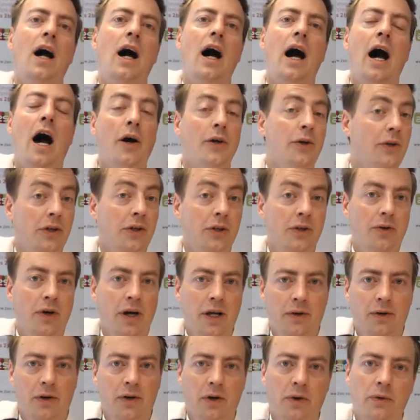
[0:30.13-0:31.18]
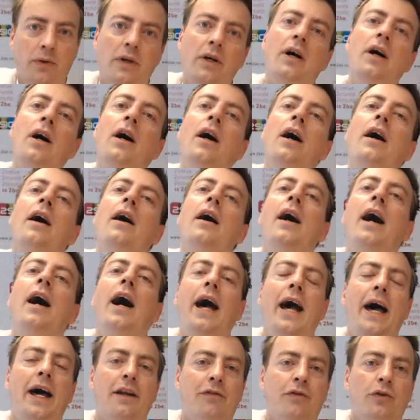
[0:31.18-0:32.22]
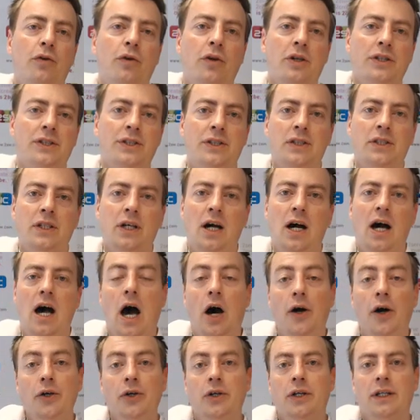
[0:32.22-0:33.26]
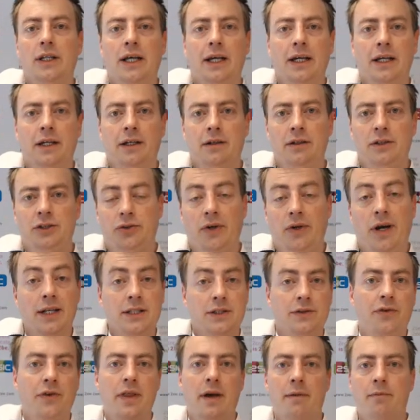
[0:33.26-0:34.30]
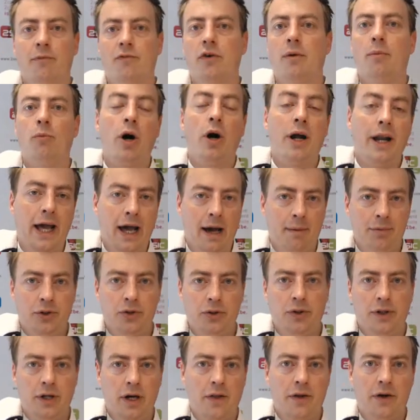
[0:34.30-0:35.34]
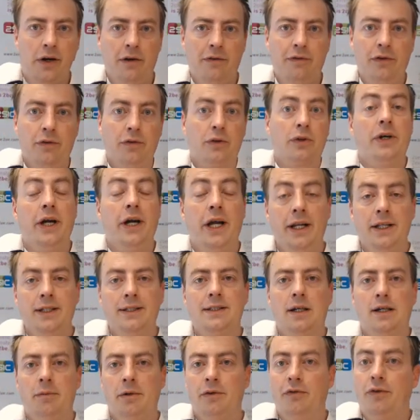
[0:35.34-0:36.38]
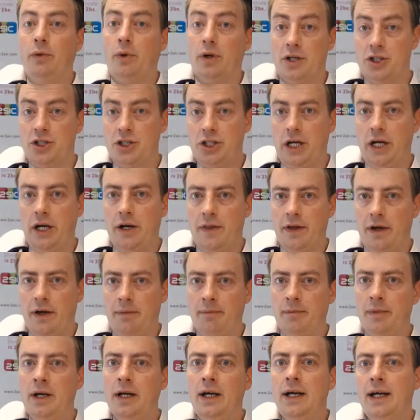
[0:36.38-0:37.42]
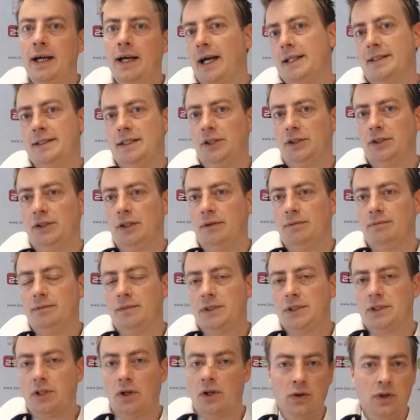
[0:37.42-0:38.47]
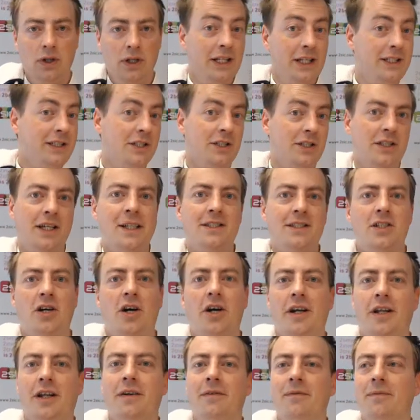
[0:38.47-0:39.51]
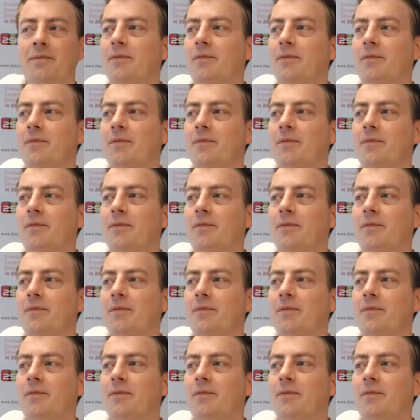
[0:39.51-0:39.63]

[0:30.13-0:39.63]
how you can create your own, and of course, how you can transfer them from one app to another if you've created some, if you want to share them, etc. So let's just get started.